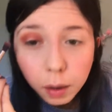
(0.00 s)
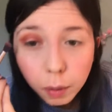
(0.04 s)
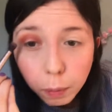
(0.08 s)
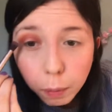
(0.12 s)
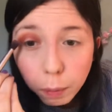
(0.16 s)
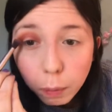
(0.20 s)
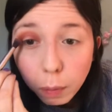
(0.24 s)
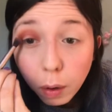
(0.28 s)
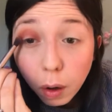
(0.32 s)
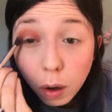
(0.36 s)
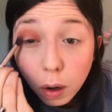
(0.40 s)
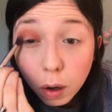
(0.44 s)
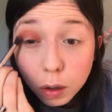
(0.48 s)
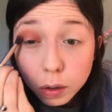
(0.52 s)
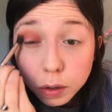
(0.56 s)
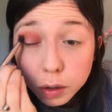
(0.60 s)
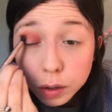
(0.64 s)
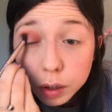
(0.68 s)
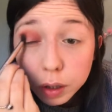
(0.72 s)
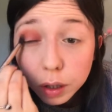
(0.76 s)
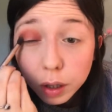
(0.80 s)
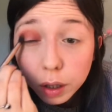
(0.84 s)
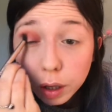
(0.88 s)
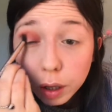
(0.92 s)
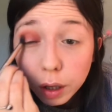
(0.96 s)

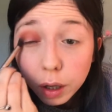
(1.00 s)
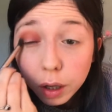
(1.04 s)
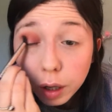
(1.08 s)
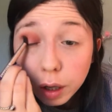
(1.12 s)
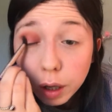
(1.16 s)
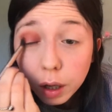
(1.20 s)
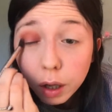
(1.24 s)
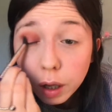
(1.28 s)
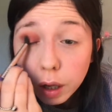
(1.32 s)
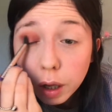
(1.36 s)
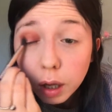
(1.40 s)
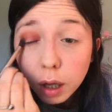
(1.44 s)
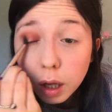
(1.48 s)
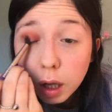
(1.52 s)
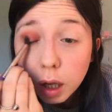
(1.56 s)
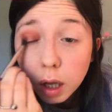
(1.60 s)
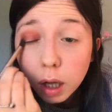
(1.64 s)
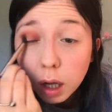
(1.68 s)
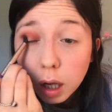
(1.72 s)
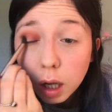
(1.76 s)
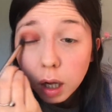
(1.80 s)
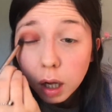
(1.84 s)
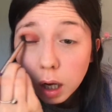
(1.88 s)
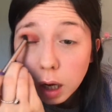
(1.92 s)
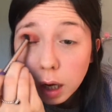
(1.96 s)
what?
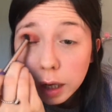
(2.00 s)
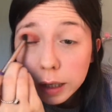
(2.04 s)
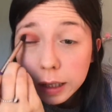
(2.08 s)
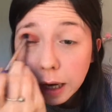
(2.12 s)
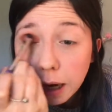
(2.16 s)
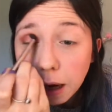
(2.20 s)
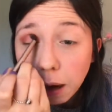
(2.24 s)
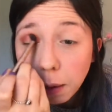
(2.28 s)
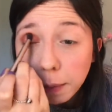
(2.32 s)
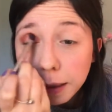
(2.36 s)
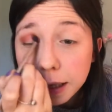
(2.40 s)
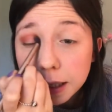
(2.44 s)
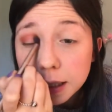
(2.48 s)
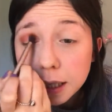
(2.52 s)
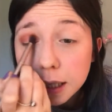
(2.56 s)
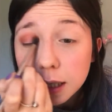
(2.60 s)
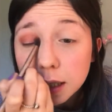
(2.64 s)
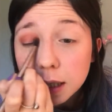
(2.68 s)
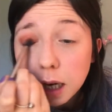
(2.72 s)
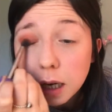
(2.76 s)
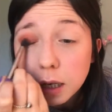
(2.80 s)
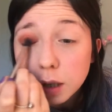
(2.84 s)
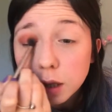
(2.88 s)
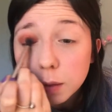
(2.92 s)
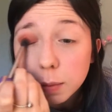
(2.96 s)
Like, how easy is
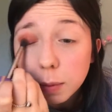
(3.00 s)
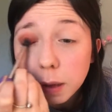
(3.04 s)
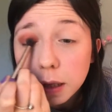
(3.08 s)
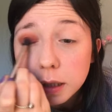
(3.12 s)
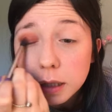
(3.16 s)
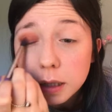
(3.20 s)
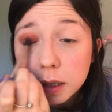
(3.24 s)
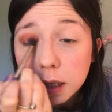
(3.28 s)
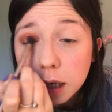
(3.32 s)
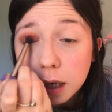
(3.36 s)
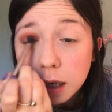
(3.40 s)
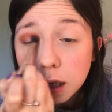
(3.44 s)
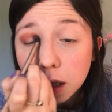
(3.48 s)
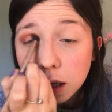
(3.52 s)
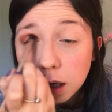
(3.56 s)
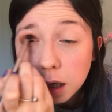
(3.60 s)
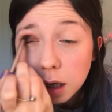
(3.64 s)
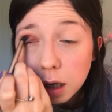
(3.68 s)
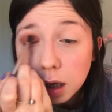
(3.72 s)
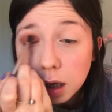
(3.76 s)
that? Just blend it in.